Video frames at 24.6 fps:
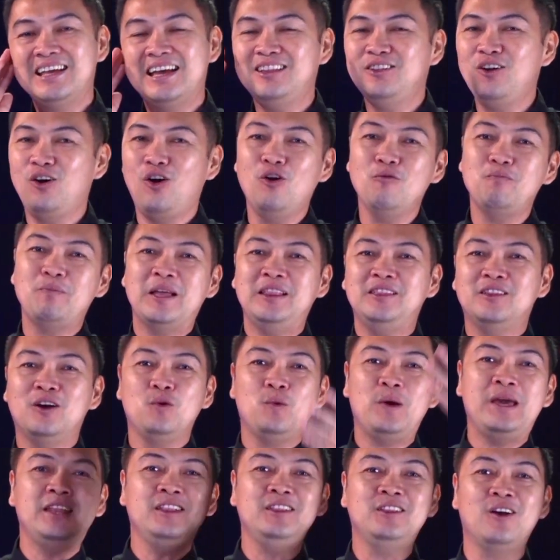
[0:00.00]
I said,
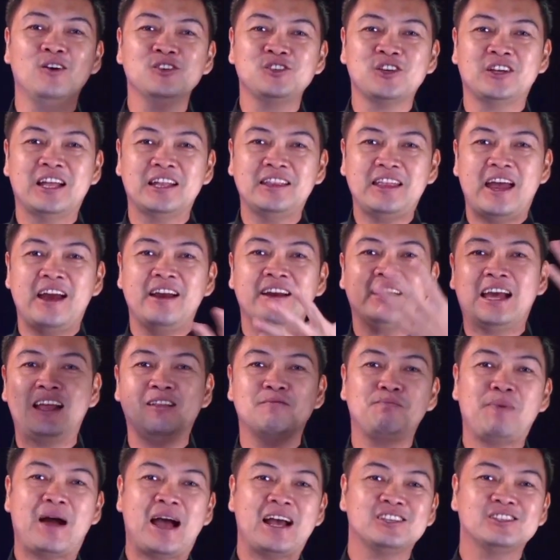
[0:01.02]
open the window so
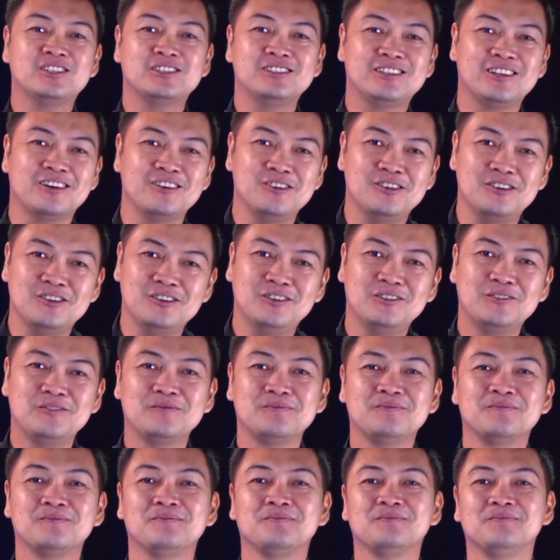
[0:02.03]
that air can pass
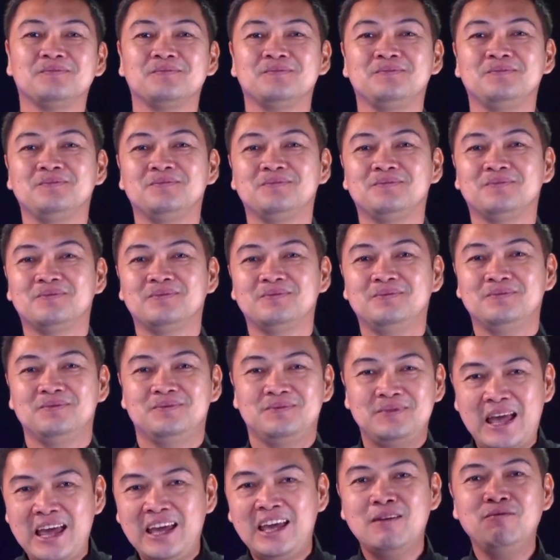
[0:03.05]
through.
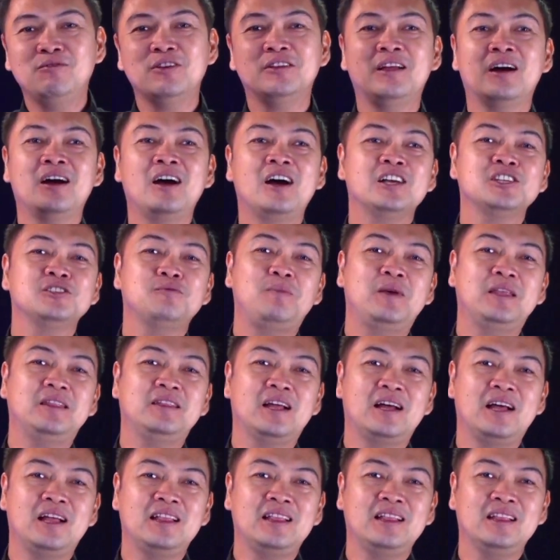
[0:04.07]
Take him to the
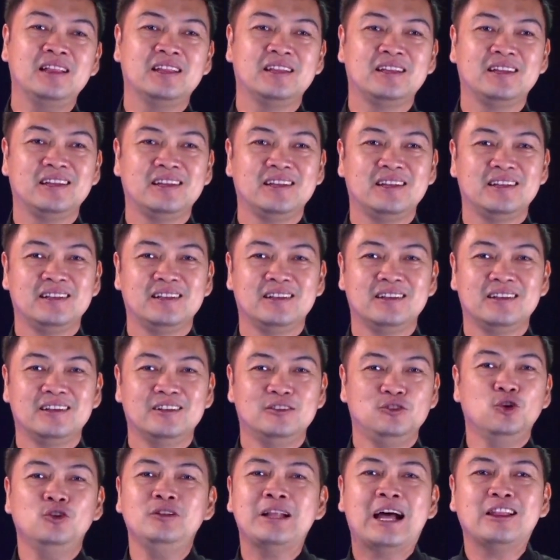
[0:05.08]
hospital.
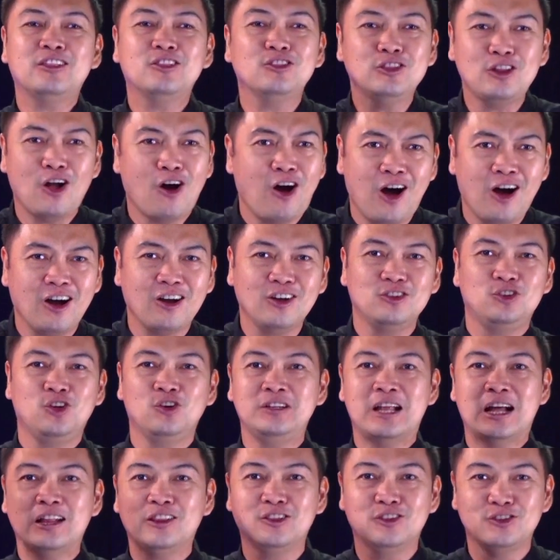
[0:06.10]
Do not
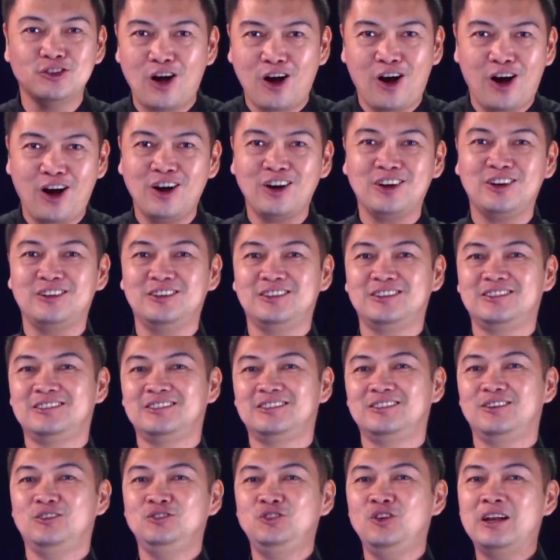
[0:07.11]
talk. Do not
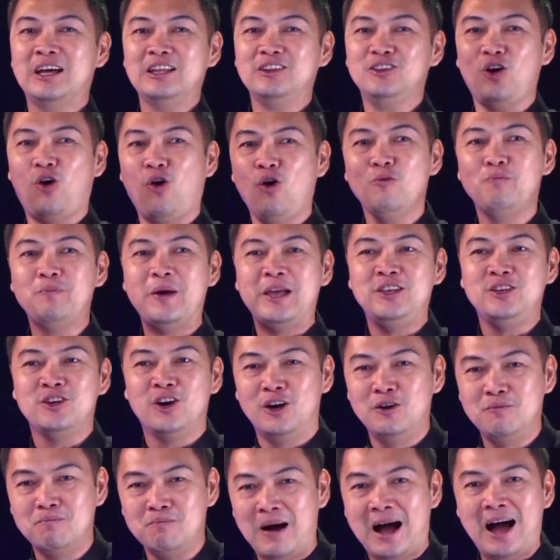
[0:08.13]

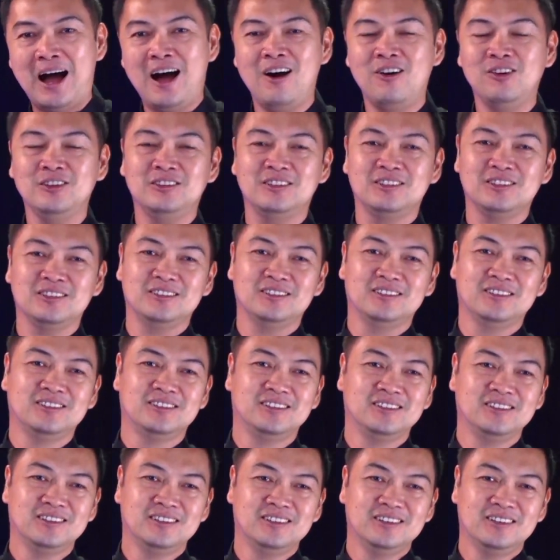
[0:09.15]
open your mouth.
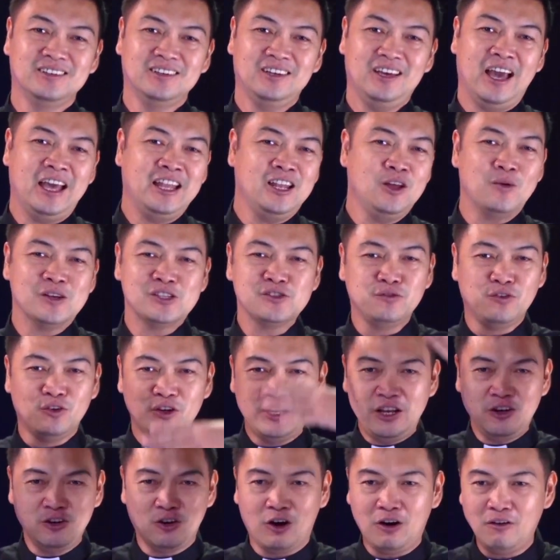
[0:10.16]
And
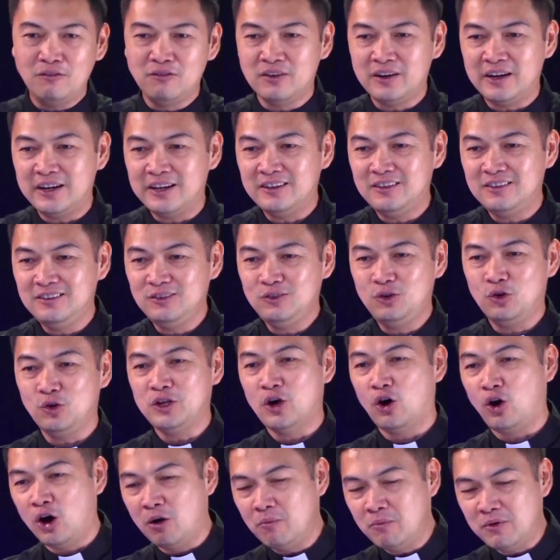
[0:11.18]
he was fully covered,
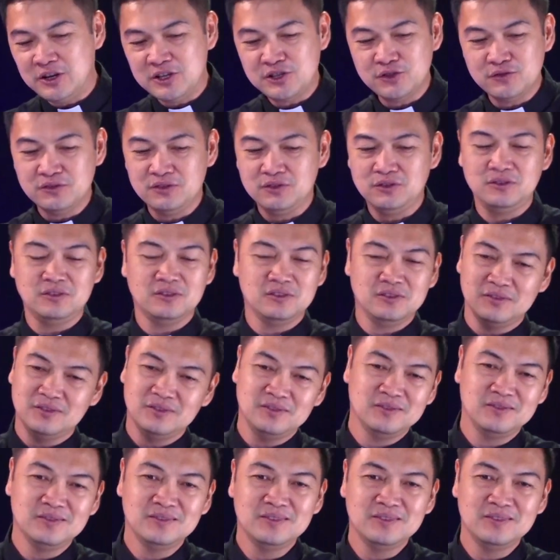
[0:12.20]
Kuya Omris.